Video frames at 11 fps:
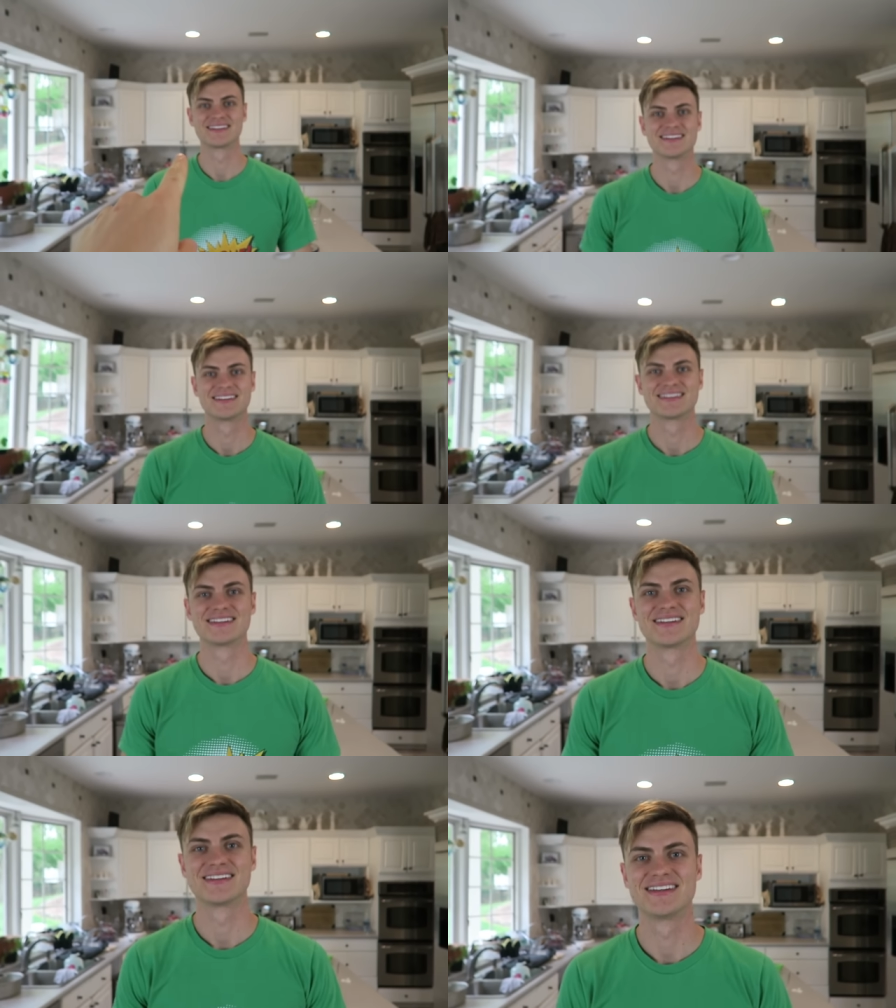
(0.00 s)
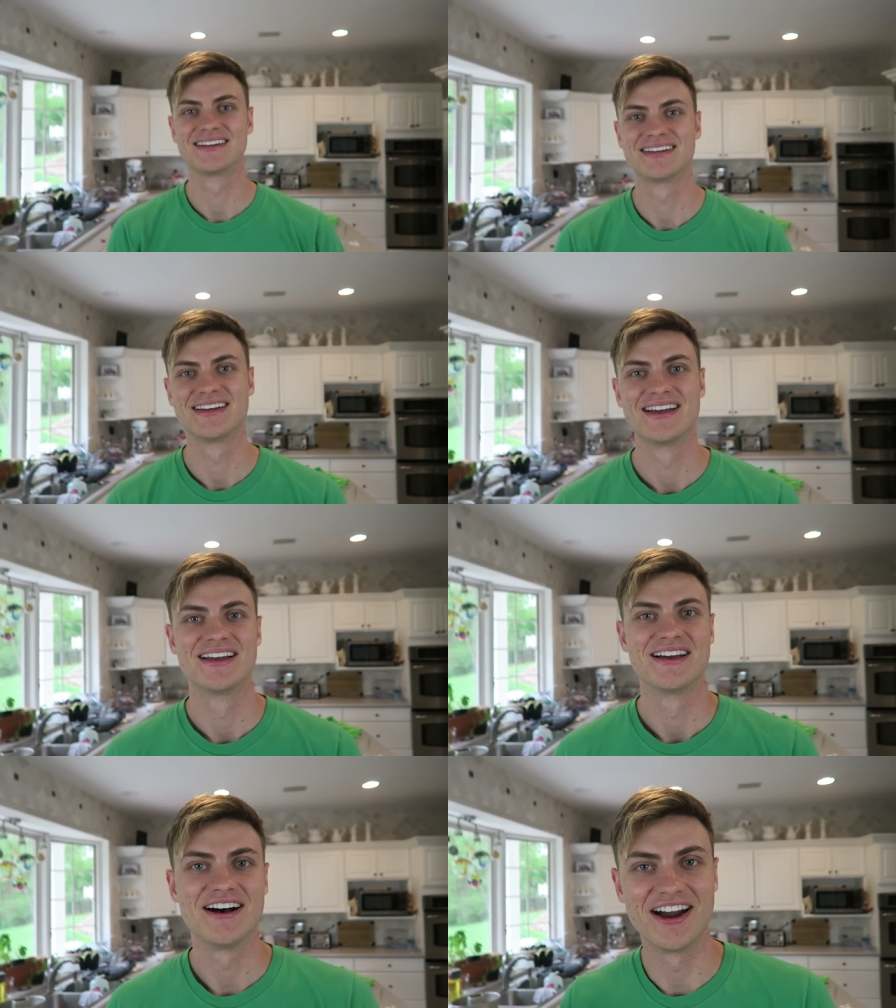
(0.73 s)
so you're gonna be the test
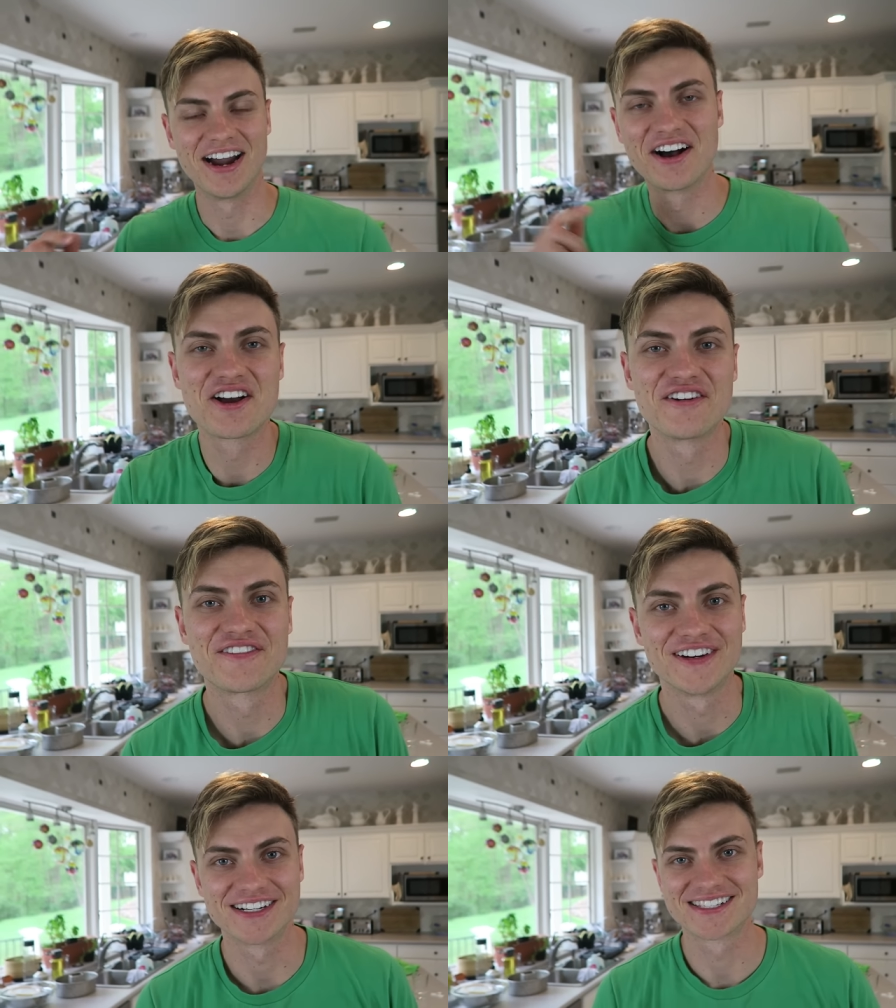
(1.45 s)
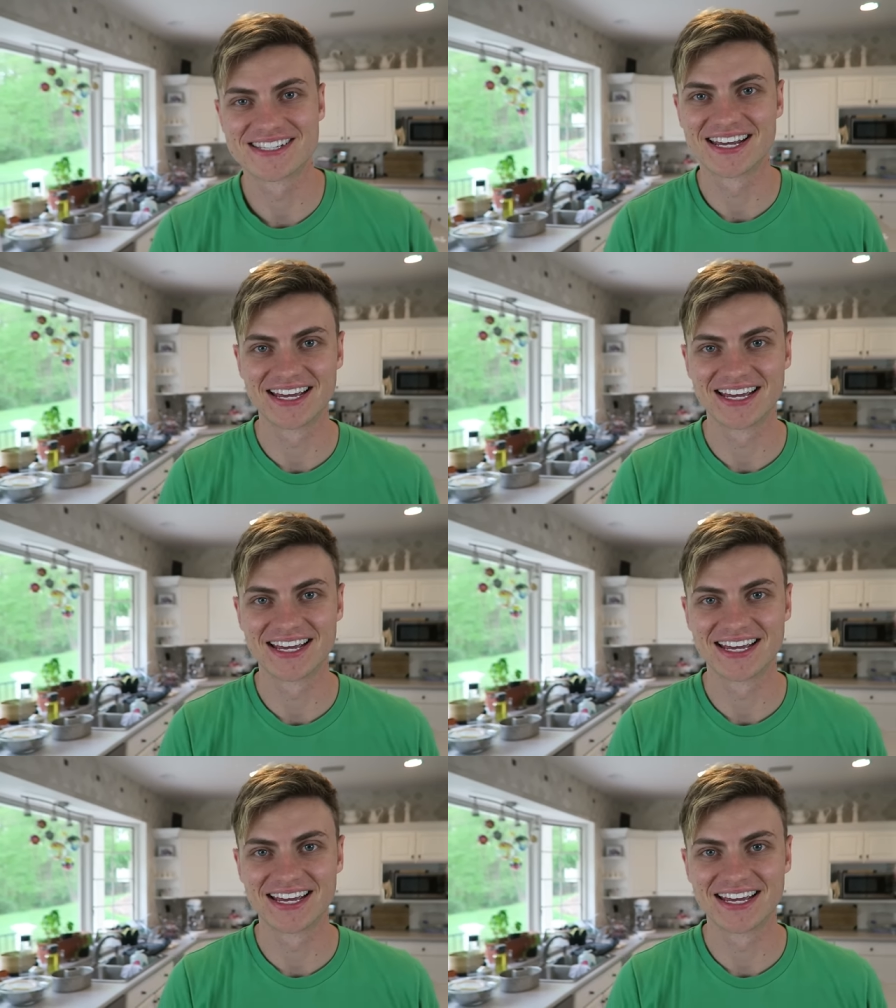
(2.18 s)
subject. All right, I'll go first.